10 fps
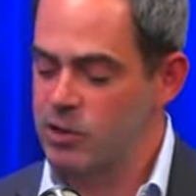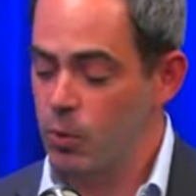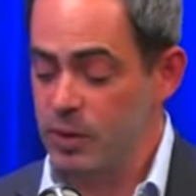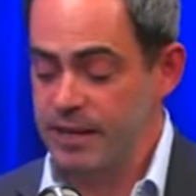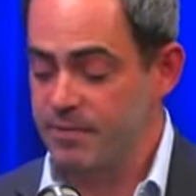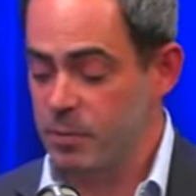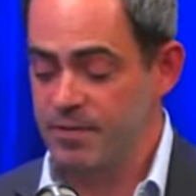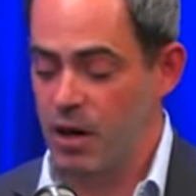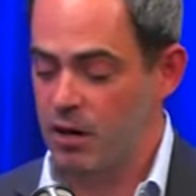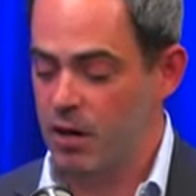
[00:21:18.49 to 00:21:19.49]
so
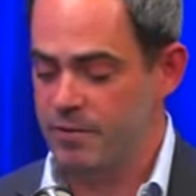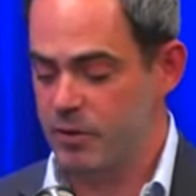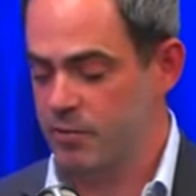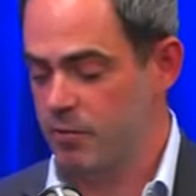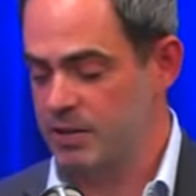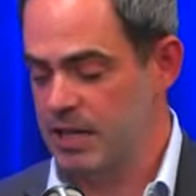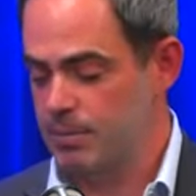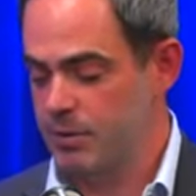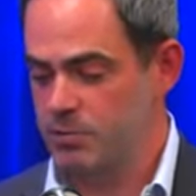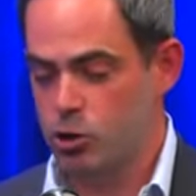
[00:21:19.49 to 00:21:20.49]
we've gone after, for
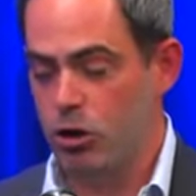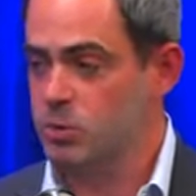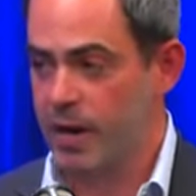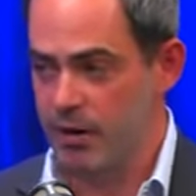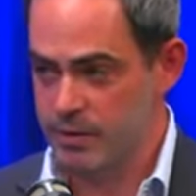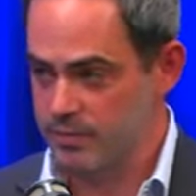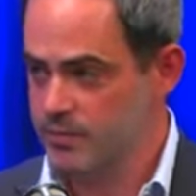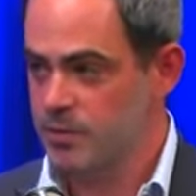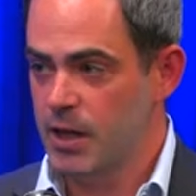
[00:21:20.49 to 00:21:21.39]
example, Charles Barron